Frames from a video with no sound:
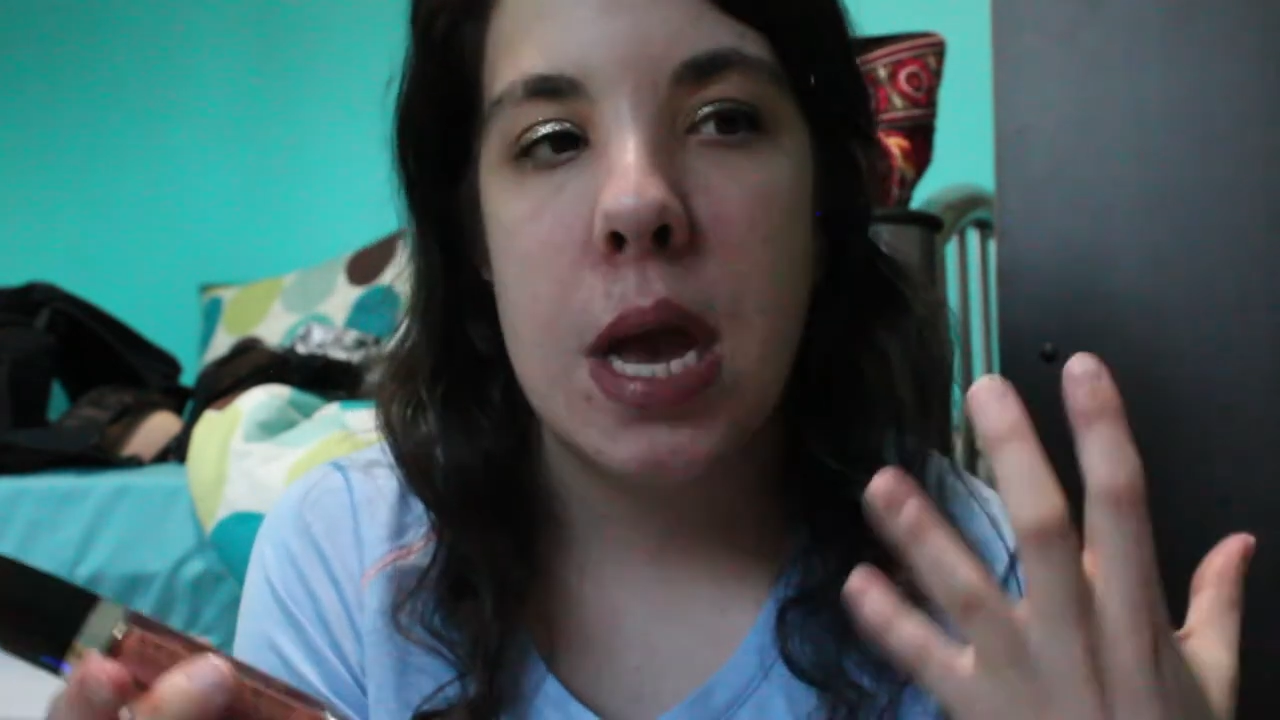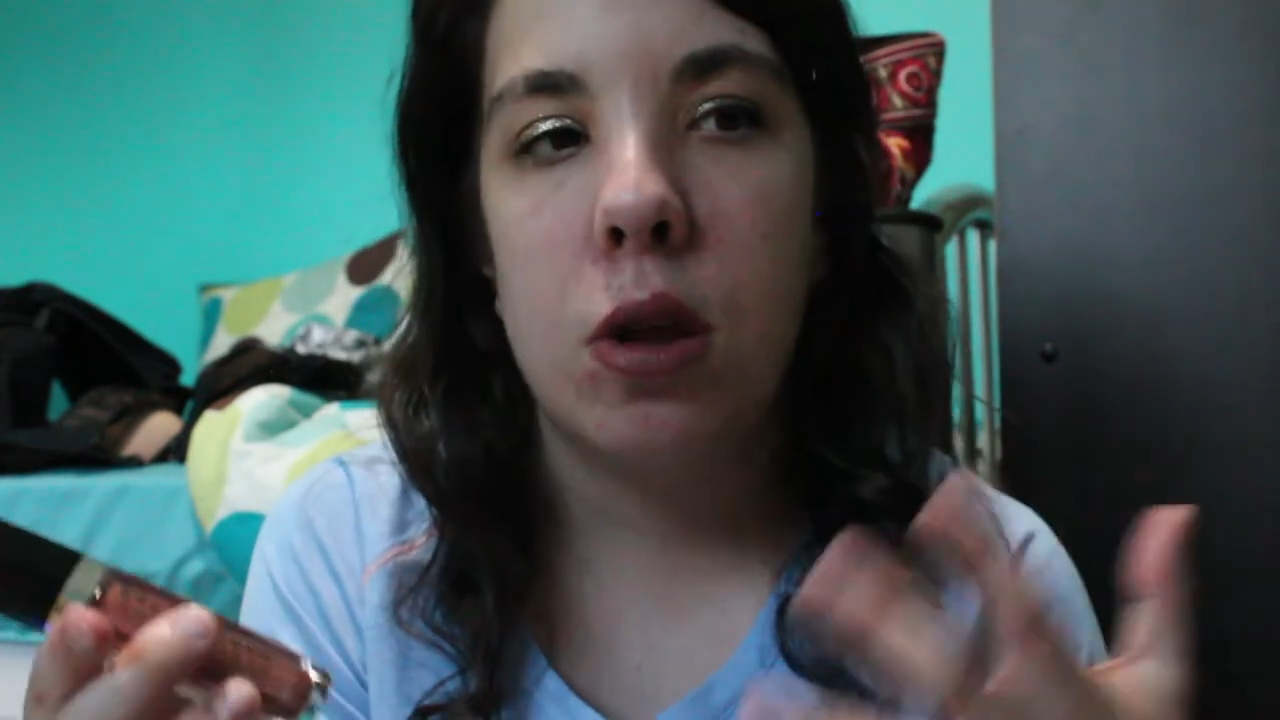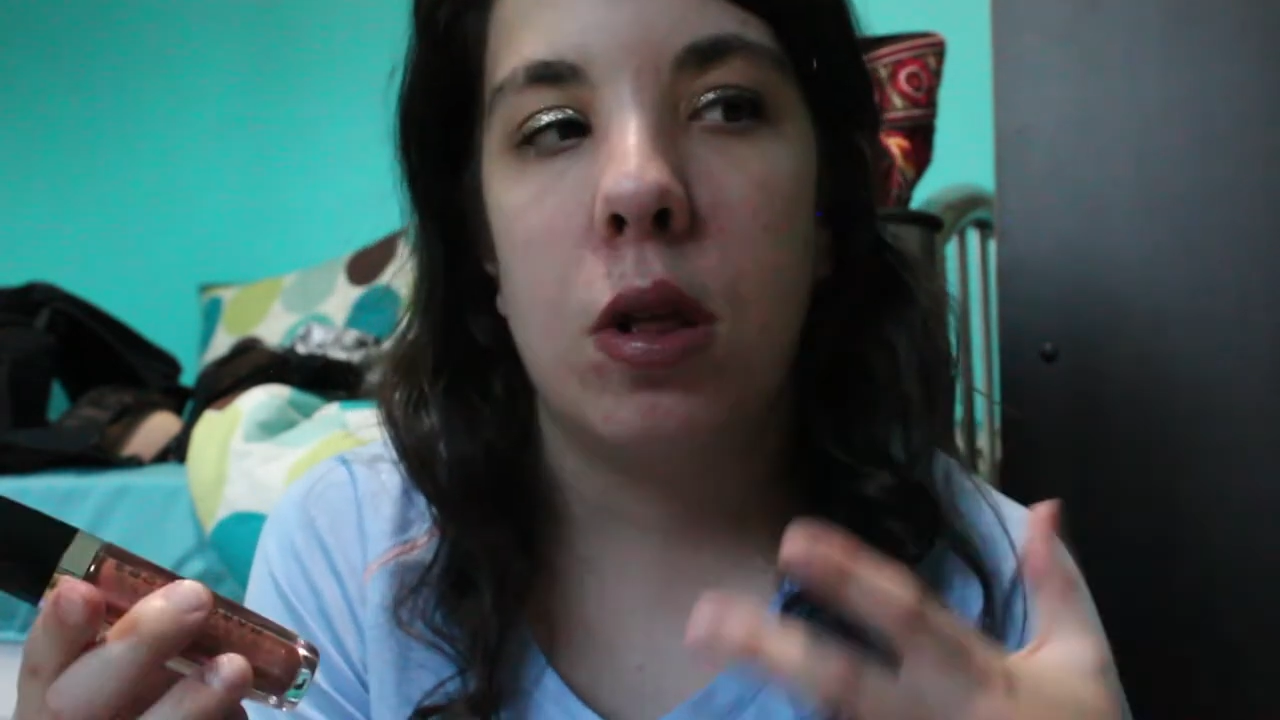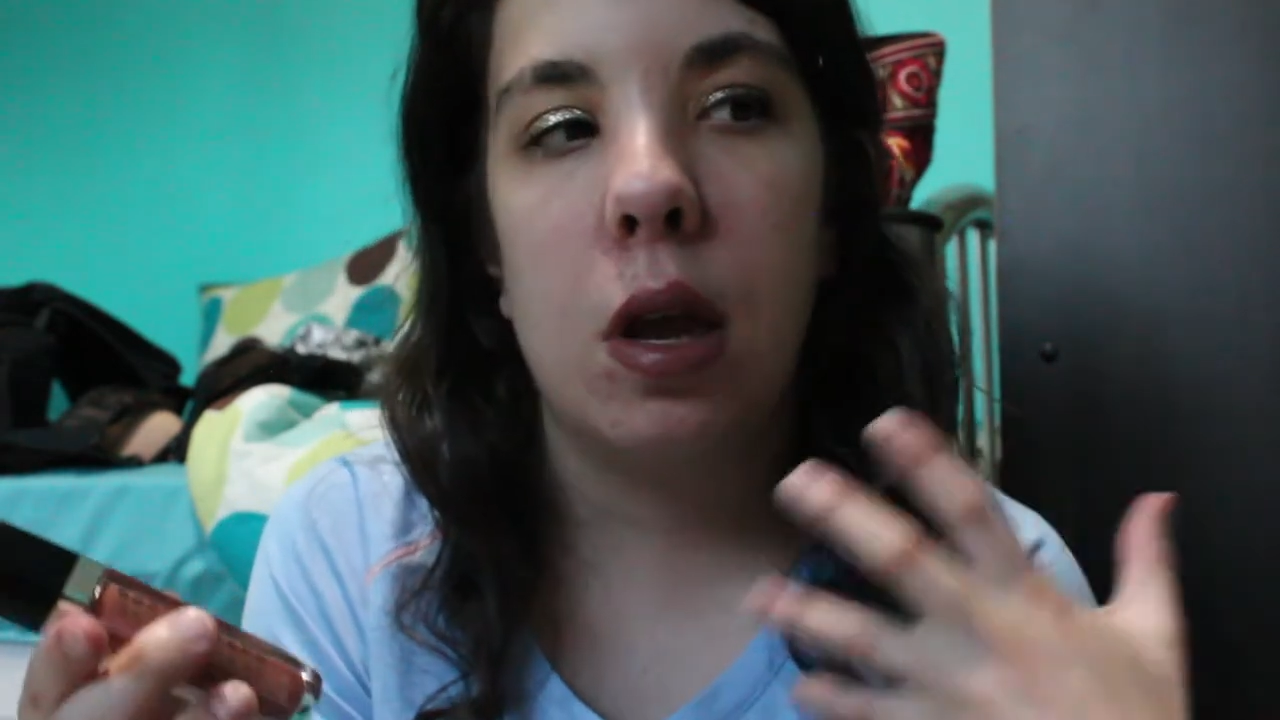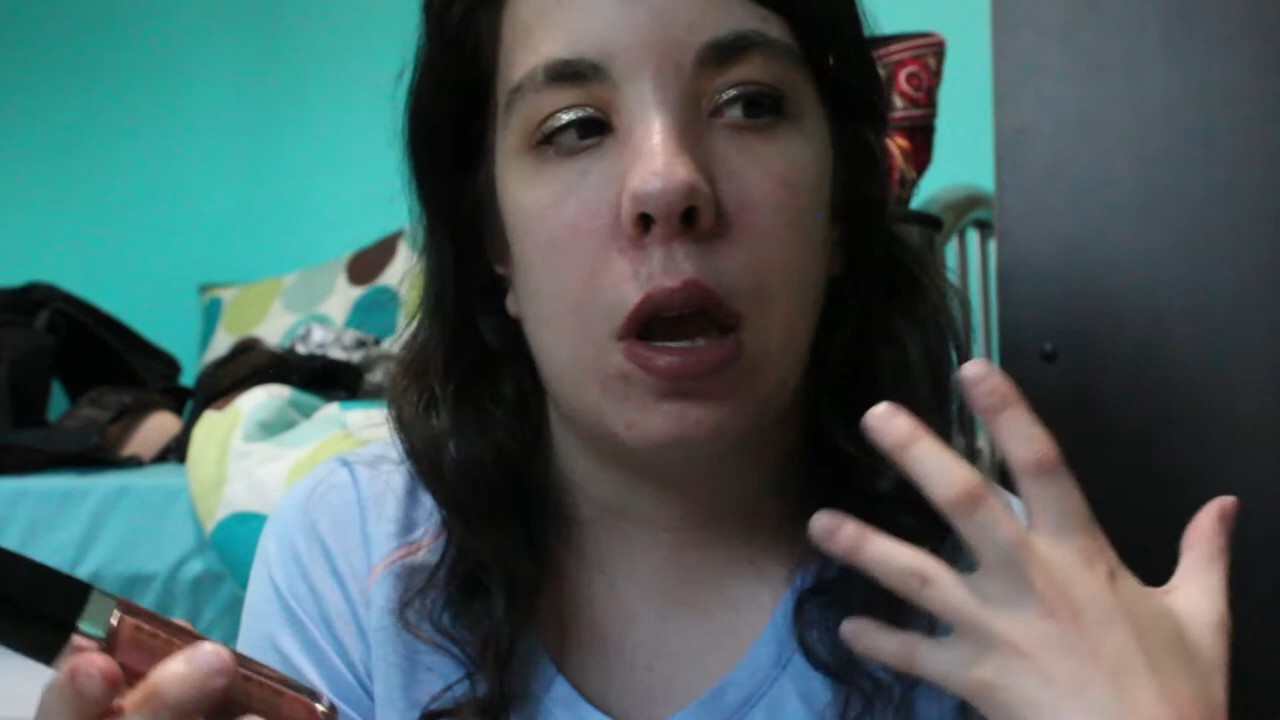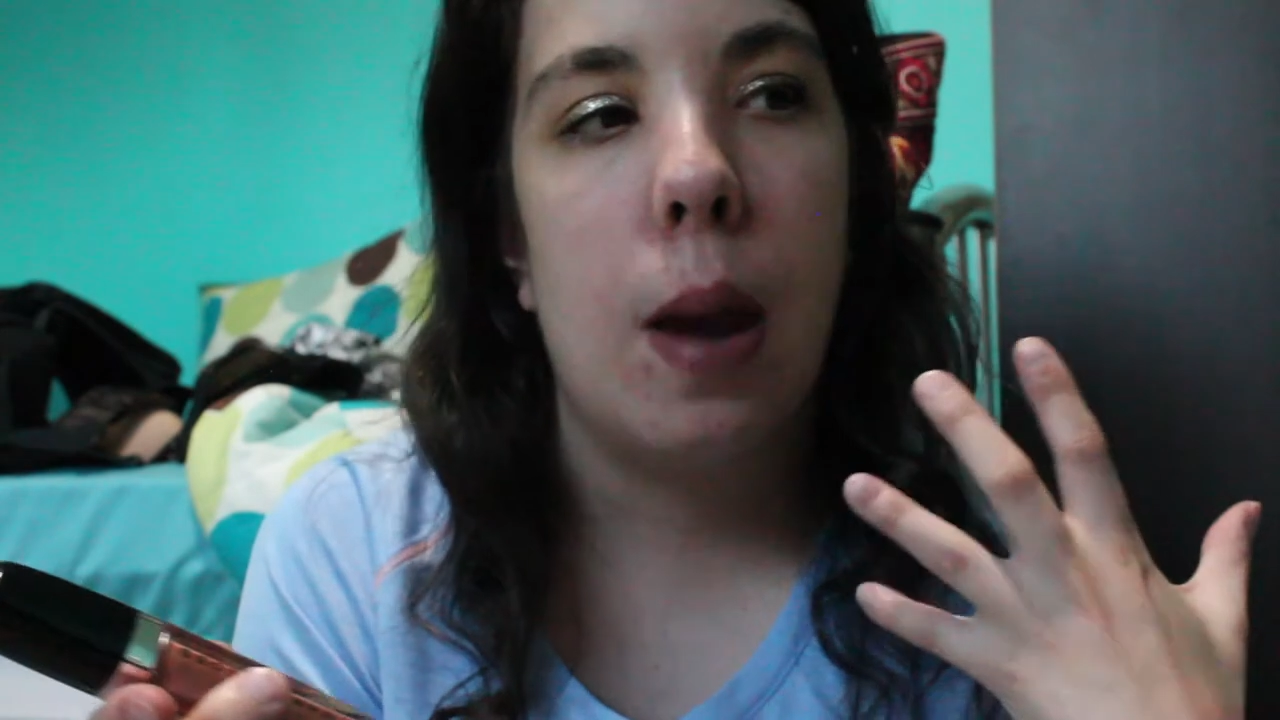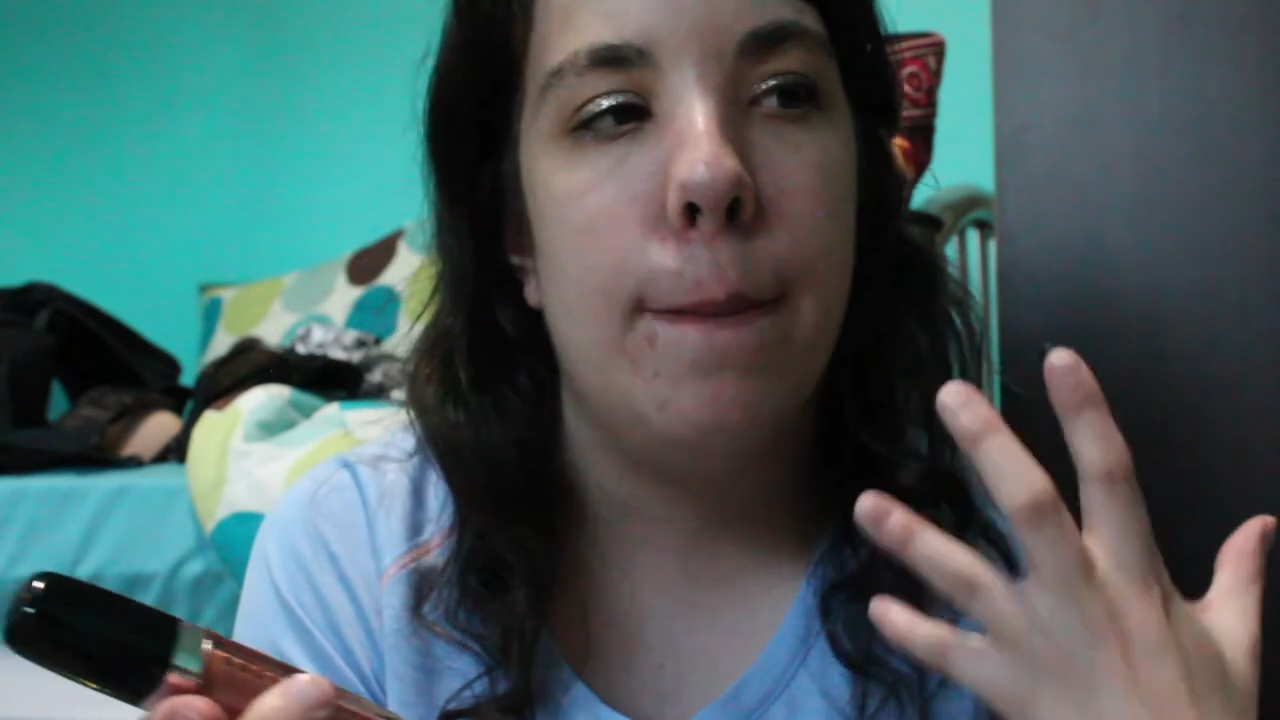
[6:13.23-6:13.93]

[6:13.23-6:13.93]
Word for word: It's just like a